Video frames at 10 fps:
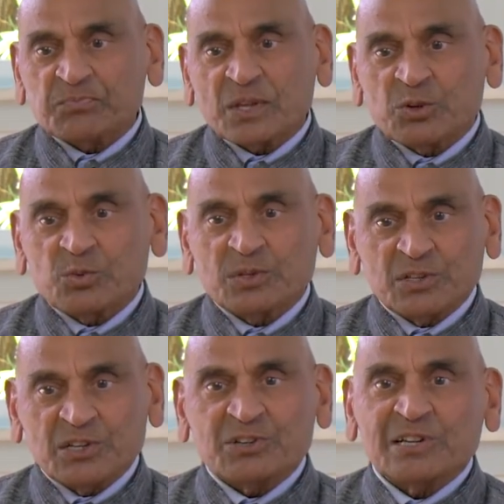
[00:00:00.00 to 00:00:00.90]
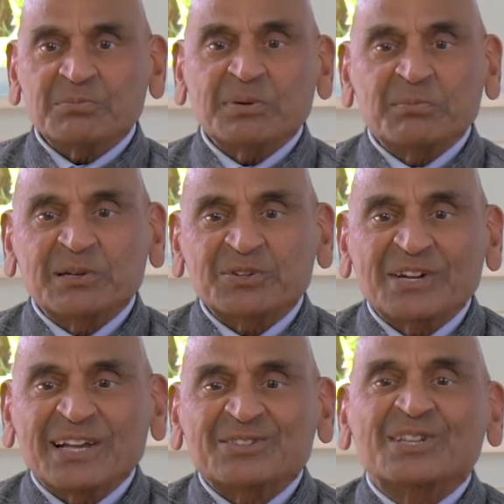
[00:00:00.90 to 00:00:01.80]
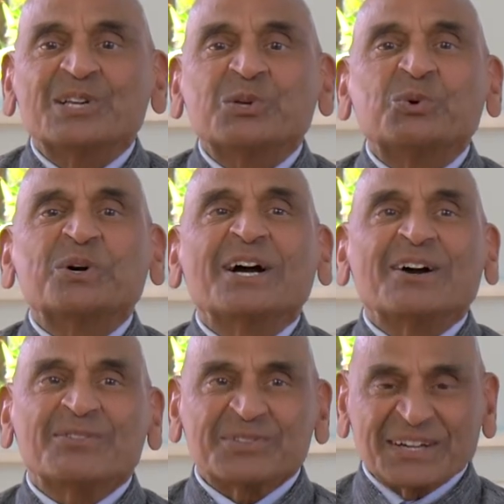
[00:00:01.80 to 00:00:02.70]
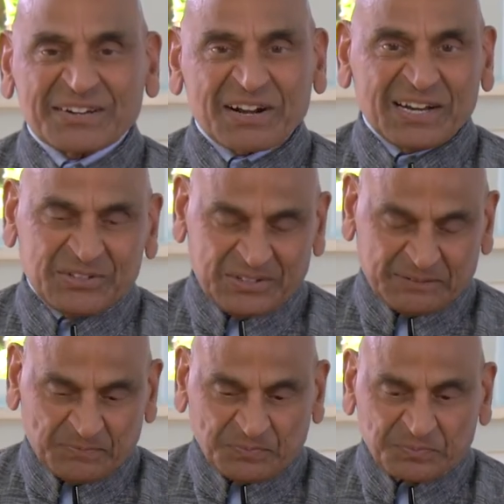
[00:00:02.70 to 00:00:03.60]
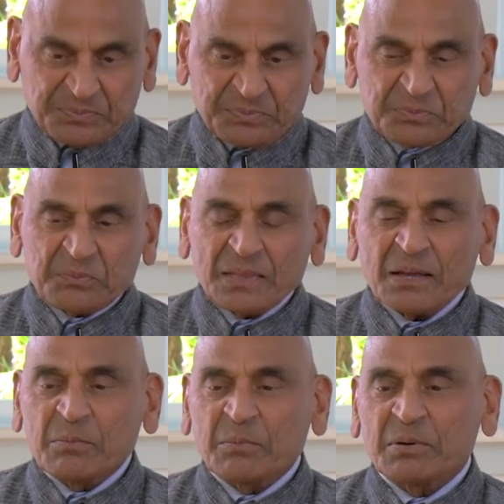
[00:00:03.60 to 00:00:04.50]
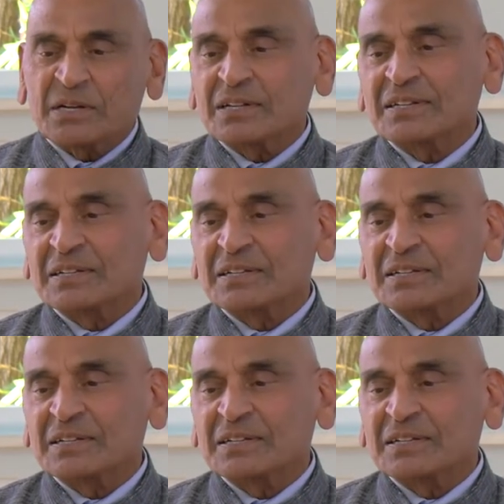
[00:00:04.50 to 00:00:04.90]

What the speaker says: It was initially published as The Yoga of the Christ. But